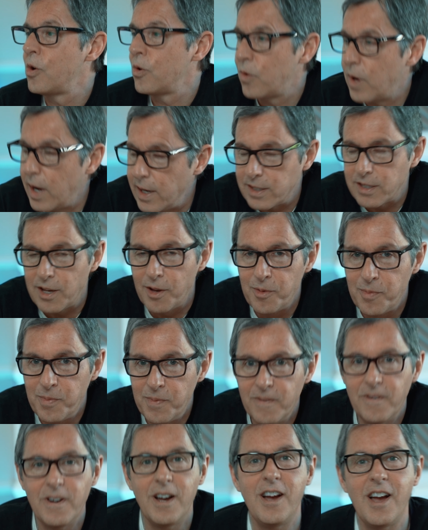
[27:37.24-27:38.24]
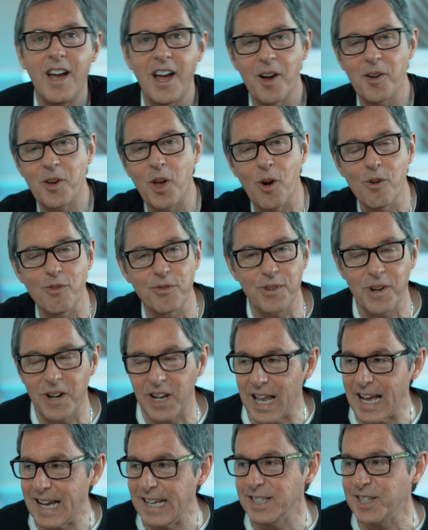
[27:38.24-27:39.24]
Right, I'm going for a
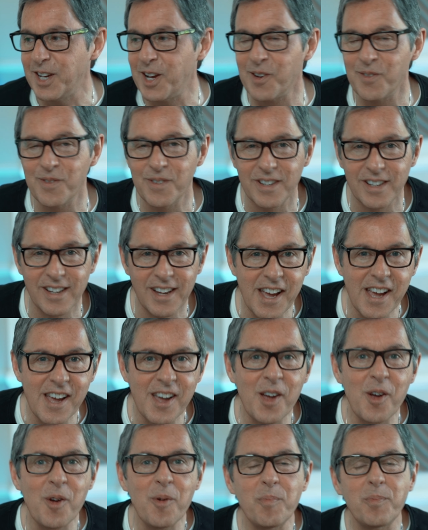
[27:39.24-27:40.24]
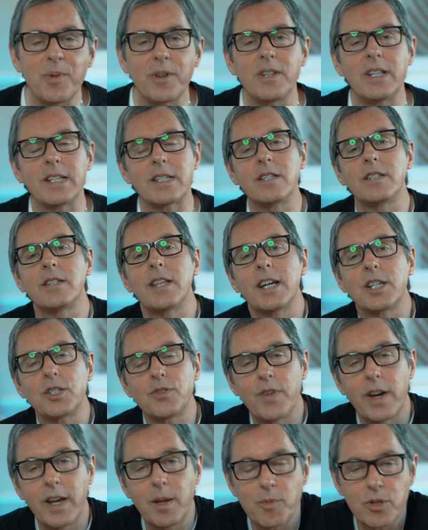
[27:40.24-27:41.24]
lie down. But listen, thanks
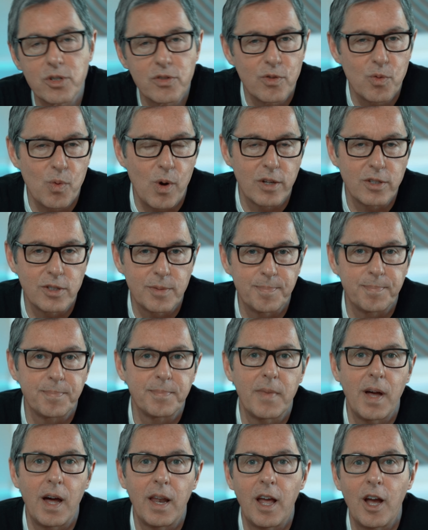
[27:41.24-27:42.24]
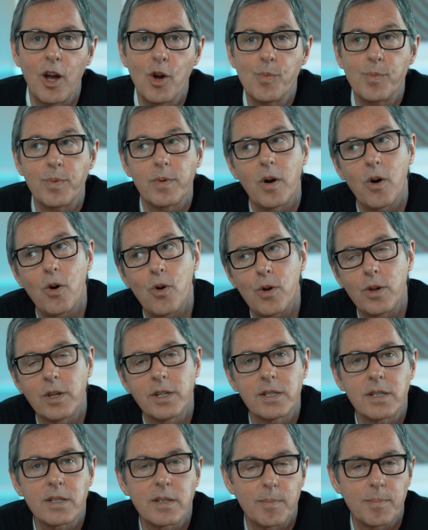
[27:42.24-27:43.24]
very much for watching, and I hope all
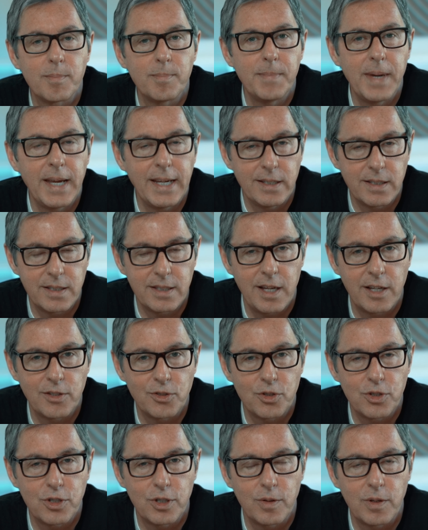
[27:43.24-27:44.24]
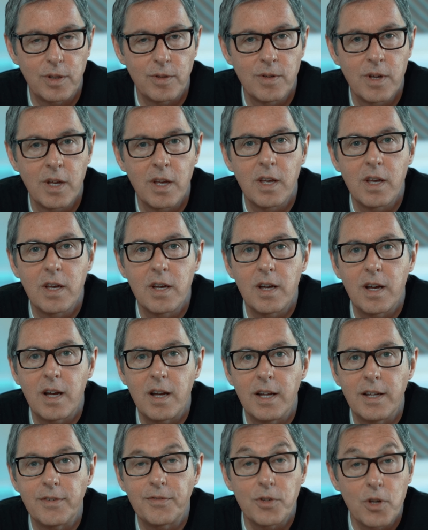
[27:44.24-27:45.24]
this made sense to you.
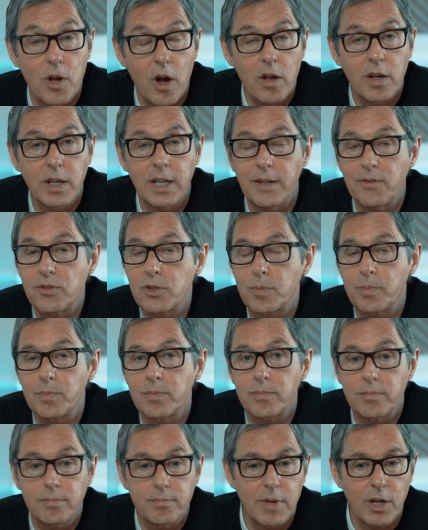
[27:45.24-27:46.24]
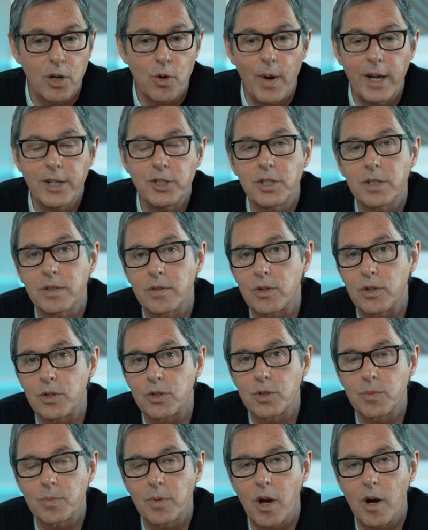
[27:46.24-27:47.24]
If not, leave a question or
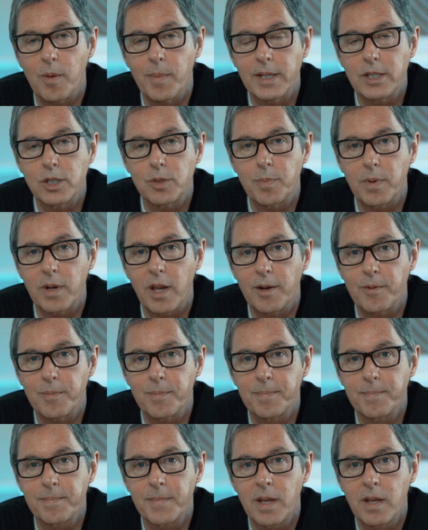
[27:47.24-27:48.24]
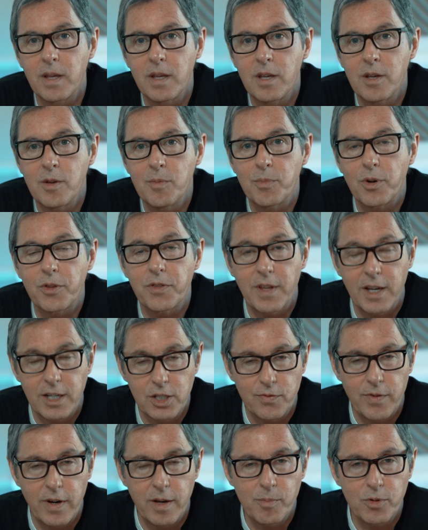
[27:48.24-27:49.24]
some comments below. But
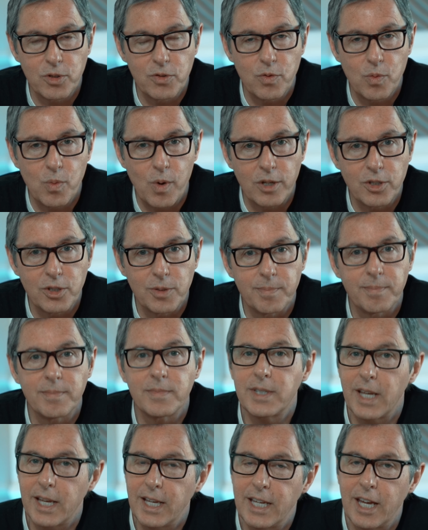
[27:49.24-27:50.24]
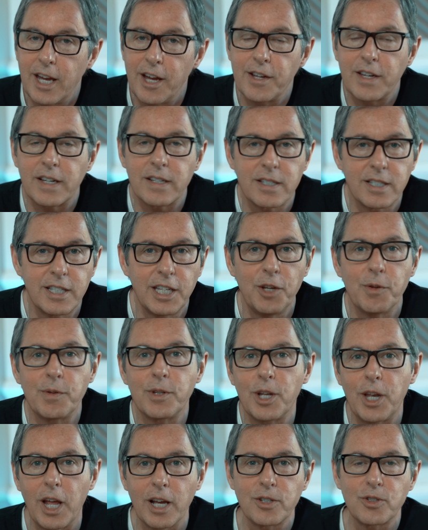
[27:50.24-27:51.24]
thanks very much for watching. Take care, and I'll see you in
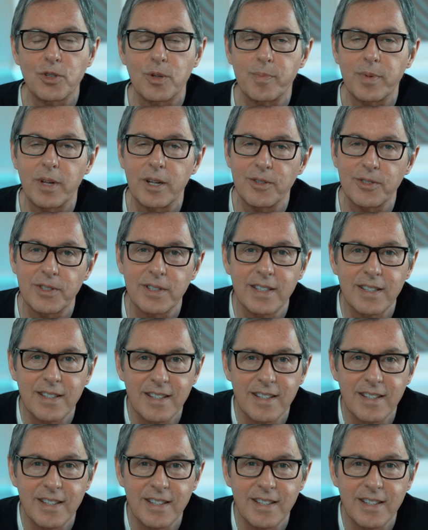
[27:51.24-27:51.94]
the next upload.